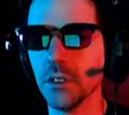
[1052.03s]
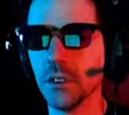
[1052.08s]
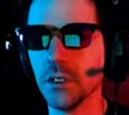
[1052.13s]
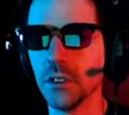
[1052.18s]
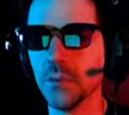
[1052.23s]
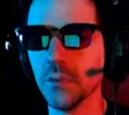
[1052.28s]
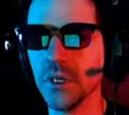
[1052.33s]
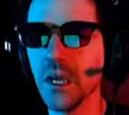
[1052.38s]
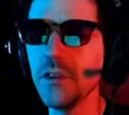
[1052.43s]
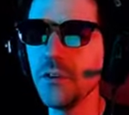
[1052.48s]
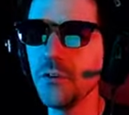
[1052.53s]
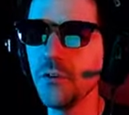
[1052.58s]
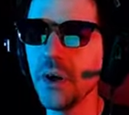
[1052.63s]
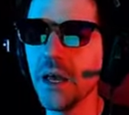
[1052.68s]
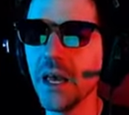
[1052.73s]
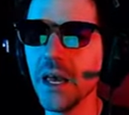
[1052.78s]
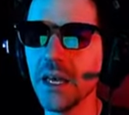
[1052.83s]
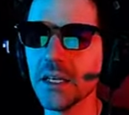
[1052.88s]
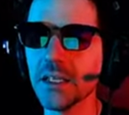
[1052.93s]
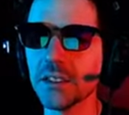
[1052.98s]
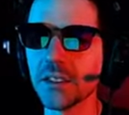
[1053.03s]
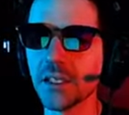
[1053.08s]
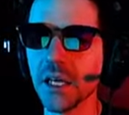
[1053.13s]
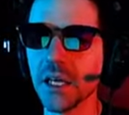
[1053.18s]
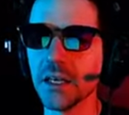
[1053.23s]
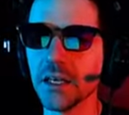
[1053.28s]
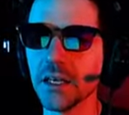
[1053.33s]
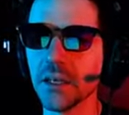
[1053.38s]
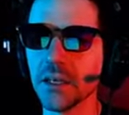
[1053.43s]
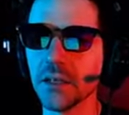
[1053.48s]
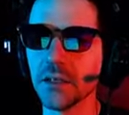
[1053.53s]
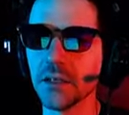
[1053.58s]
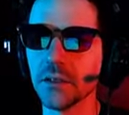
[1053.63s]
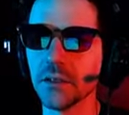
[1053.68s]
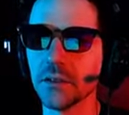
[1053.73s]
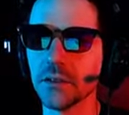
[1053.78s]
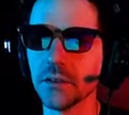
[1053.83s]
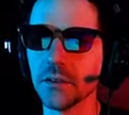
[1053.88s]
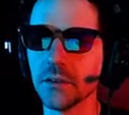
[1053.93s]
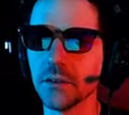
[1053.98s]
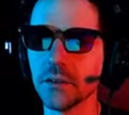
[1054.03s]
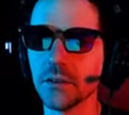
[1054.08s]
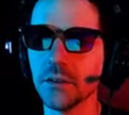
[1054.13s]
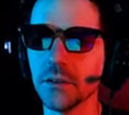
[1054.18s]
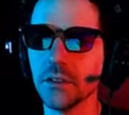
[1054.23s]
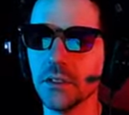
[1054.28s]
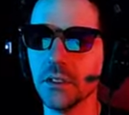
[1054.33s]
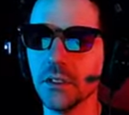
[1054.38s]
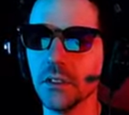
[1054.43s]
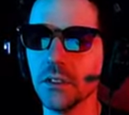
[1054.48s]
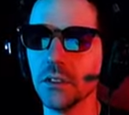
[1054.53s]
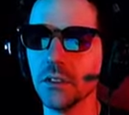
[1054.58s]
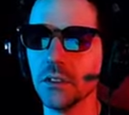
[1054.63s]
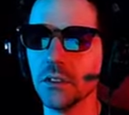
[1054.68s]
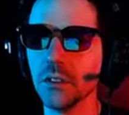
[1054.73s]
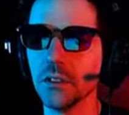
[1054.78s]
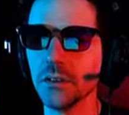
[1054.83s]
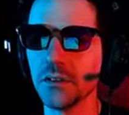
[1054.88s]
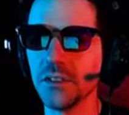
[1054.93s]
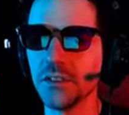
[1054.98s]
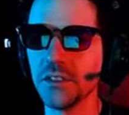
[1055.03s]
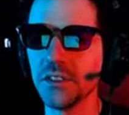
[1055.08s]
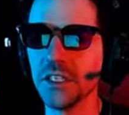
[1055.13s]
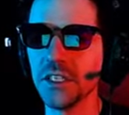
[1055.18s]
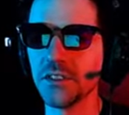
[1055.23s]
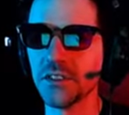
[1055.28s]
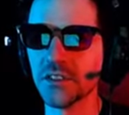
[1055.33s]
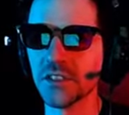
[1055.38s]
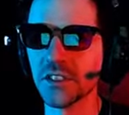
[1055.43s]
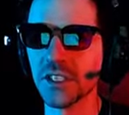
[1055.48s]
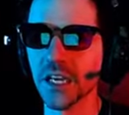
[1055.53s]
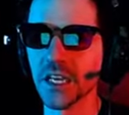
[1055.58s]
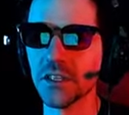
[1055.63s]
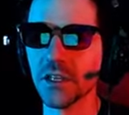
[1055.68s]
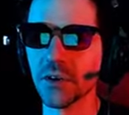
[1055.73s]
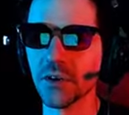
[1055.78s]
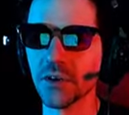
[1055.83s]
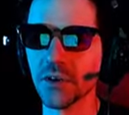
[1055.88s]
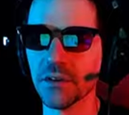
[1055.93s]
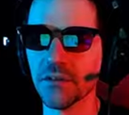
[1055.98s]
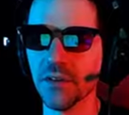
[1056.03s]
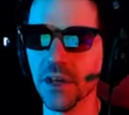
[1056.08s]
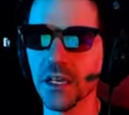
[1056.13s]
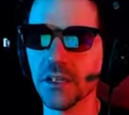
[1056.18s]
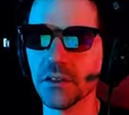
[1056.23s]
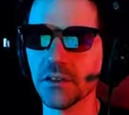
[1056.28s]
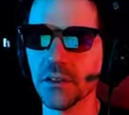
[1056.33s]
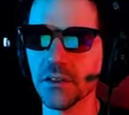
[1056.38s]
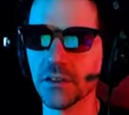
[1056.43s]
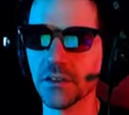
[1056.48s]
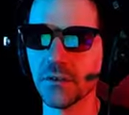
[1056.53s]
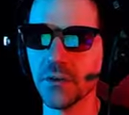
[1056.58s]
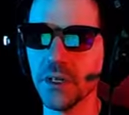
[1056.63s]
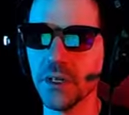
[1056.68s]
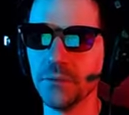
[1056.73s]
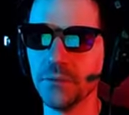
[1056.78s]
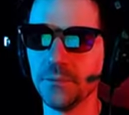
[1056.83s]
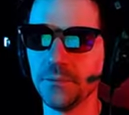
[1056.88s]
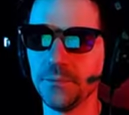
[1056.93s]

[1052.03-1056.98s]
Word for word: But either way, it's like it's a decent secondary effect on this whip.